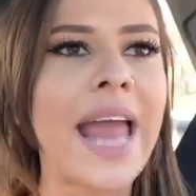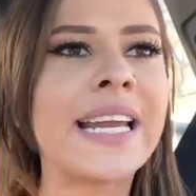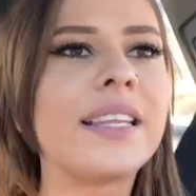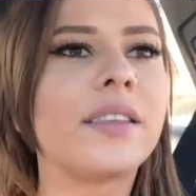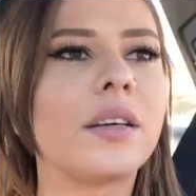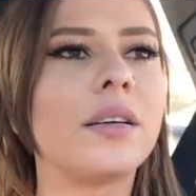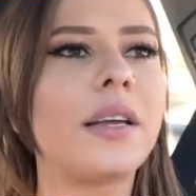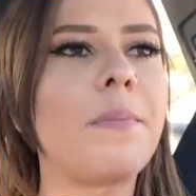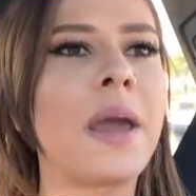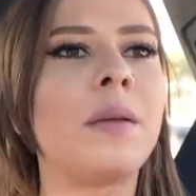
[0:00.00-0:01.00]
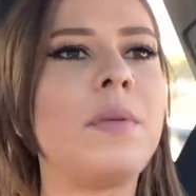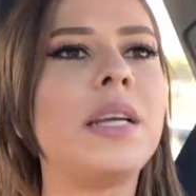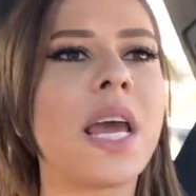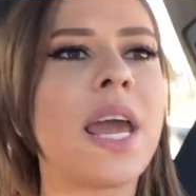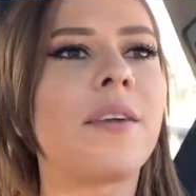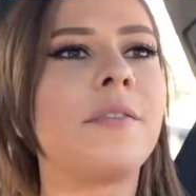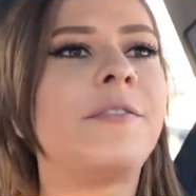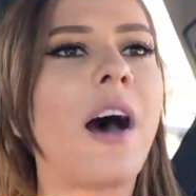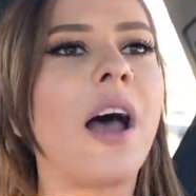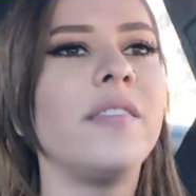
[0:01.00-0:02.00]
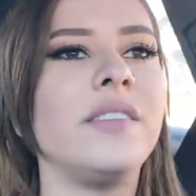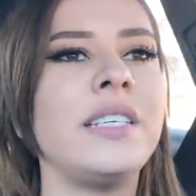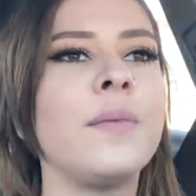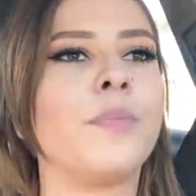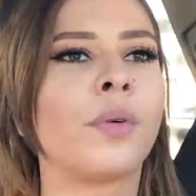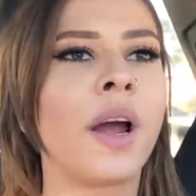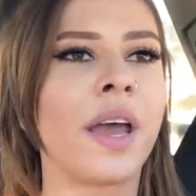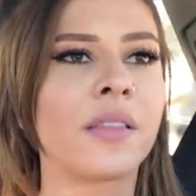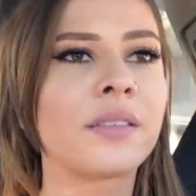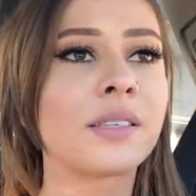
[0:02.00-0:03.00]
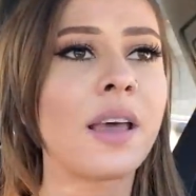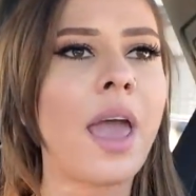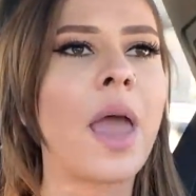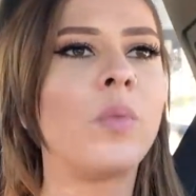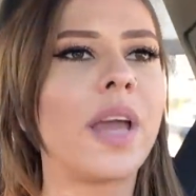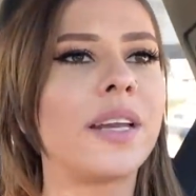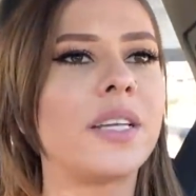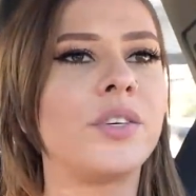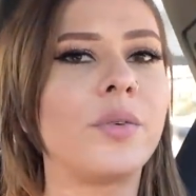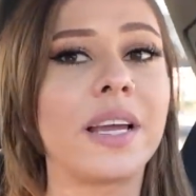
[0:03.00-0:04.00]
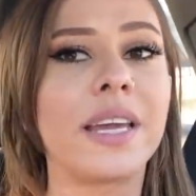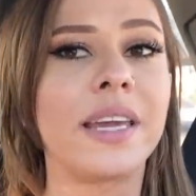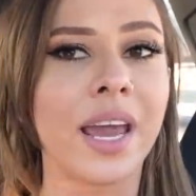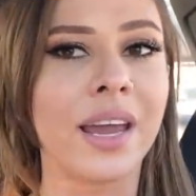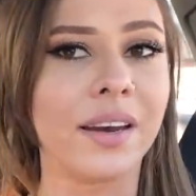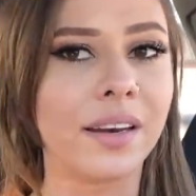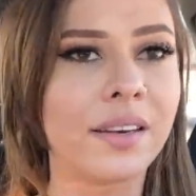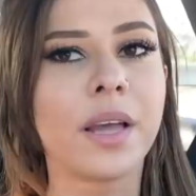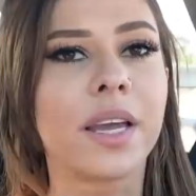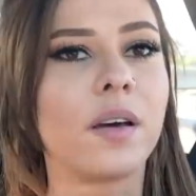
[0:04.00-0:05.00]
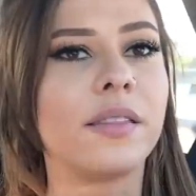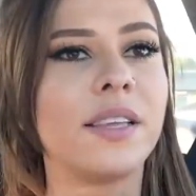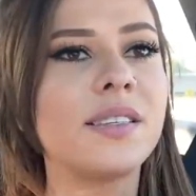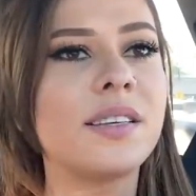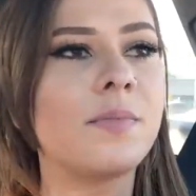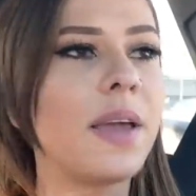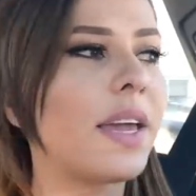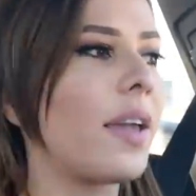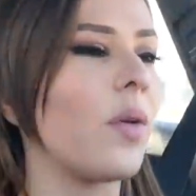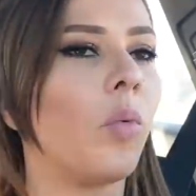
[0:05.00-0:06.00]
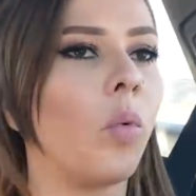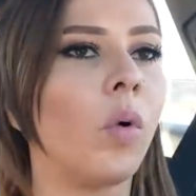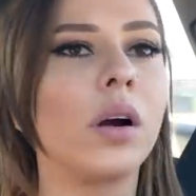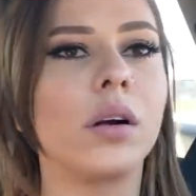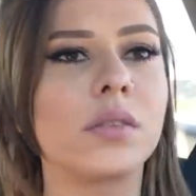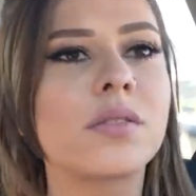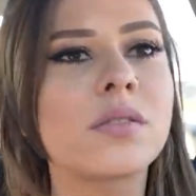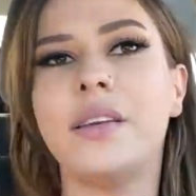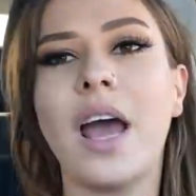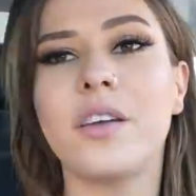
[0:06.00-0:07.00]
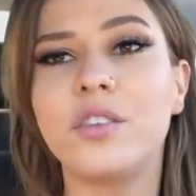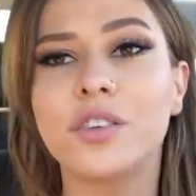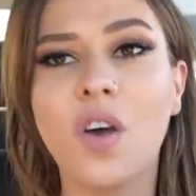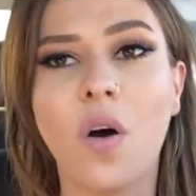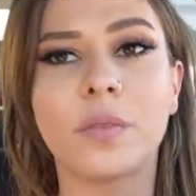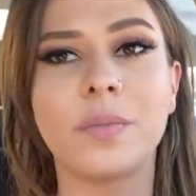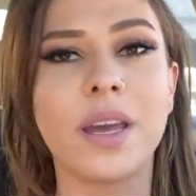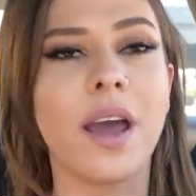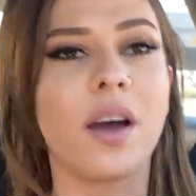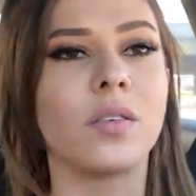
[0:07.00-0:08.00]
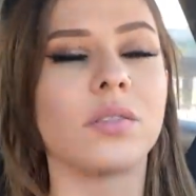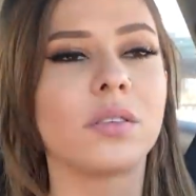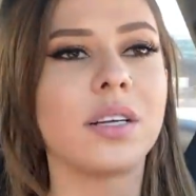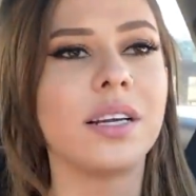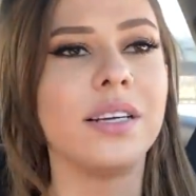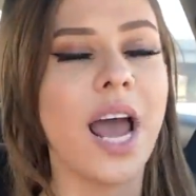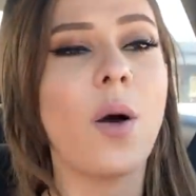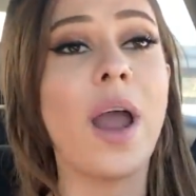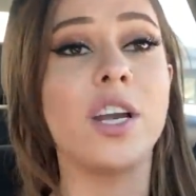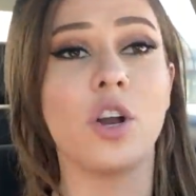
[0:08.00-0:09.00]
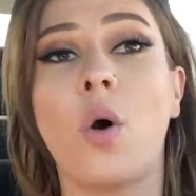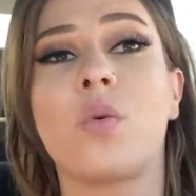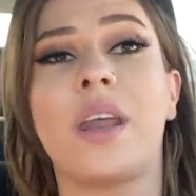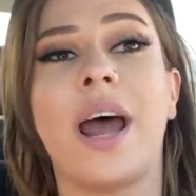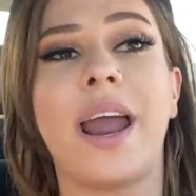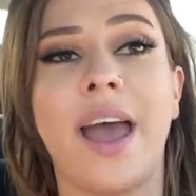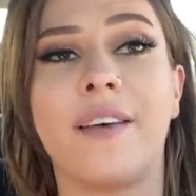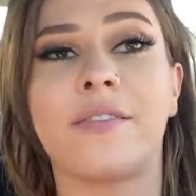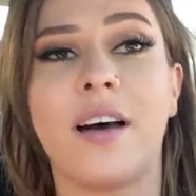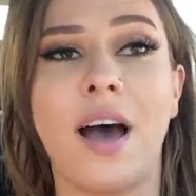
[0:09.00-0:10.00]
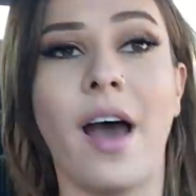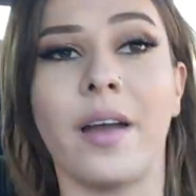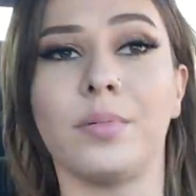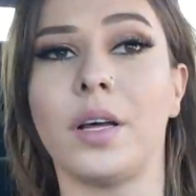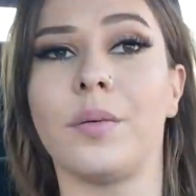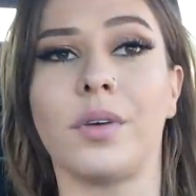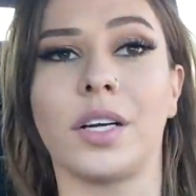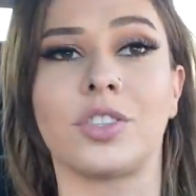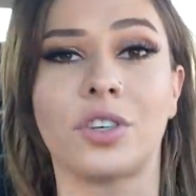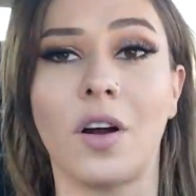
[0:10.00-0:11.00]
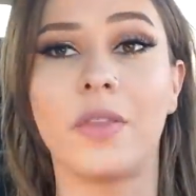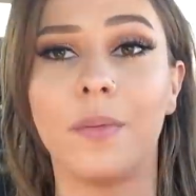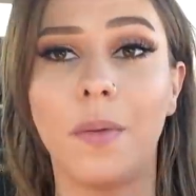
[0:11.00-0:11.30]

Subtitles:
And he literally made me take 5 deep breaths and we had to do it again. And I'm like, this is making it worse. Now you just called me out. Now I know that I have high blood pressure on the